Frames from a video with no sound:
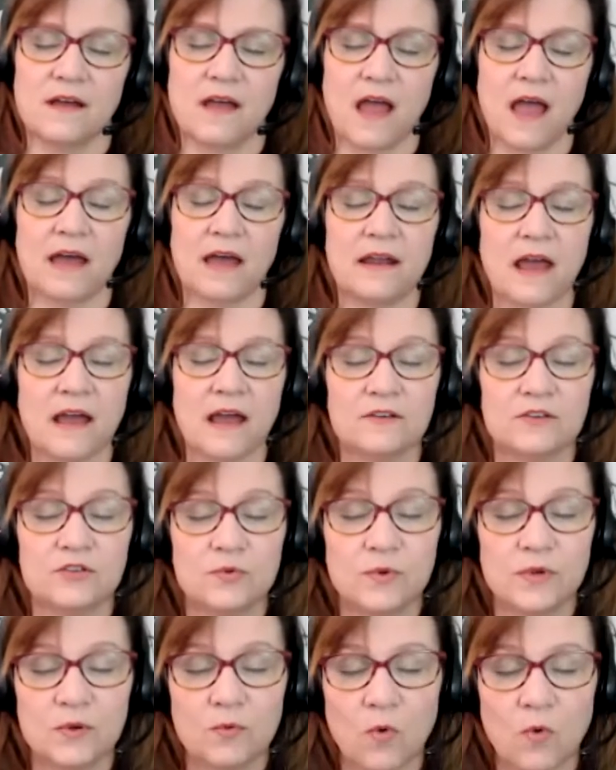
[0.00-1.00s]
And as
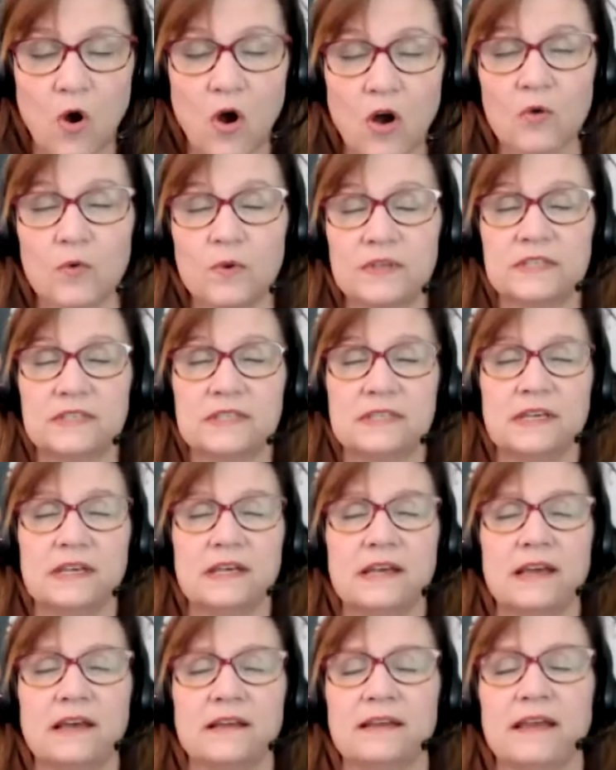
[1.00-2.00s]
we walk, we
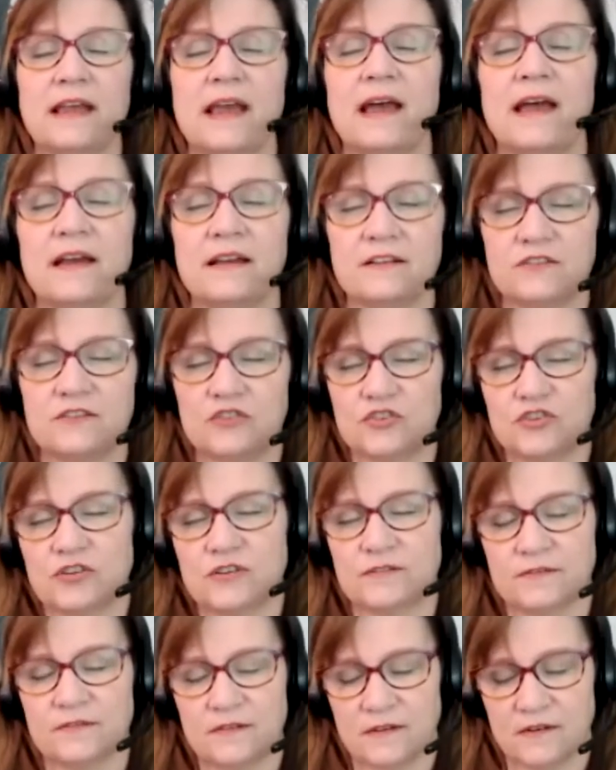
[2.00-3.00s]
see at the edge
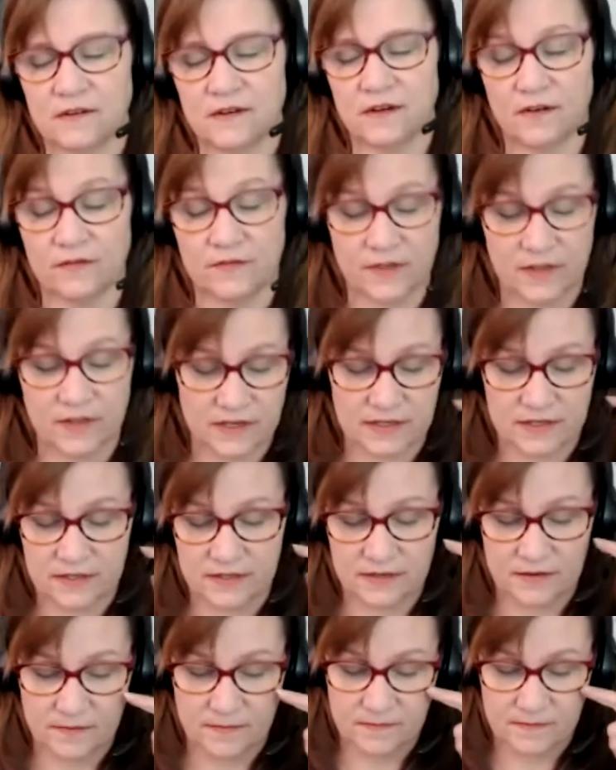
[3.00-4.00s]
of
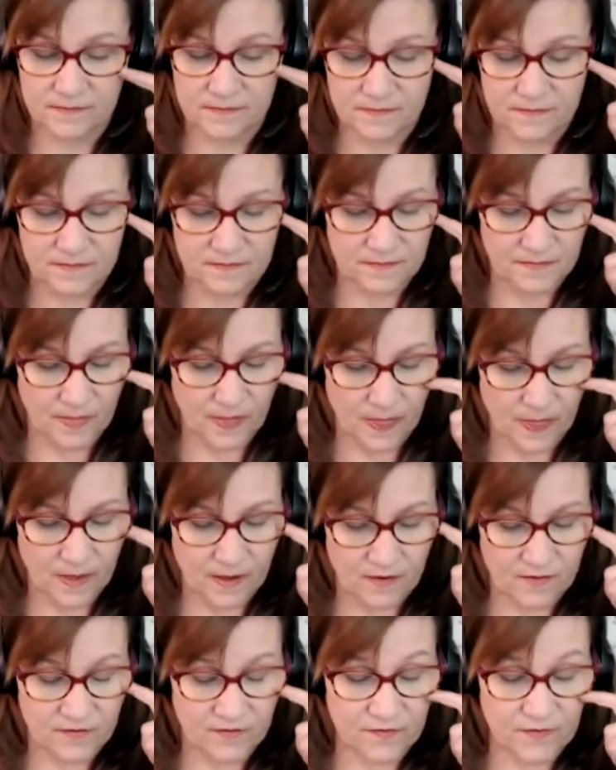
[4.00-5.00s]
this
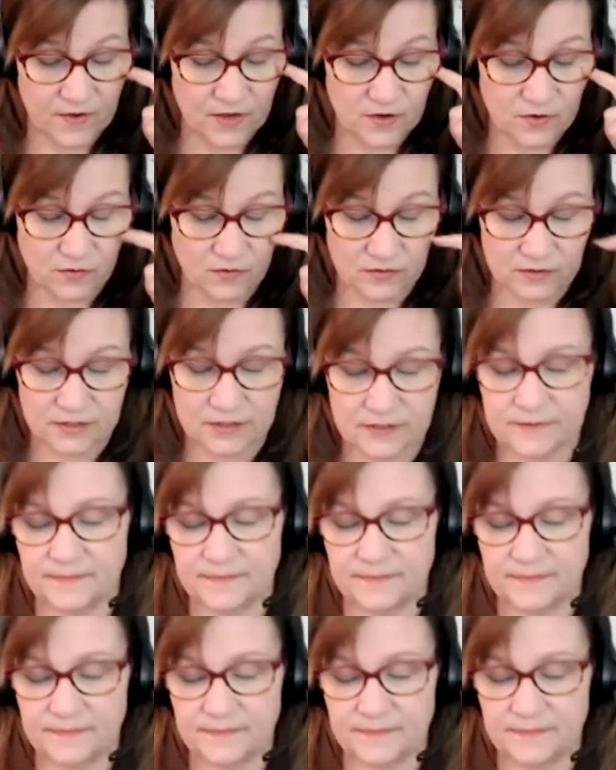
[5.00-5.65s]
field